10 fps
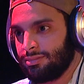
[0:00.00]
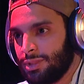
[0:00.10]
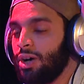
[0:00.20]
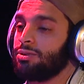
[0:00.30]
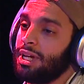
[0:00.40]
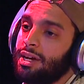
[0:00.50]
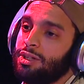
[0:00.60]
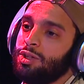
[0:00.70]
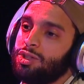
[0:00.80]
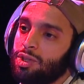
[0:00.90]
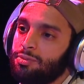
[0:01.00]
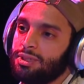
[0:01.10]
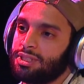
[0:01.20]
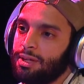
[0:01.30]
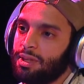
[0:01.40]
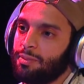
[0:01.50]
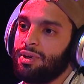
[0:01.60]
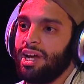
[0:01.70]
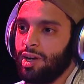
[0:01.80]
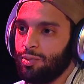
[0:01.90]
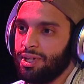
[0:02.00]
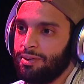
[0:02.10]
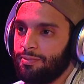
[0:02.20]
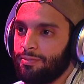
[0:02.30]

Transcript: Oh, yeah, YouTube, the same thing, Banana Bit.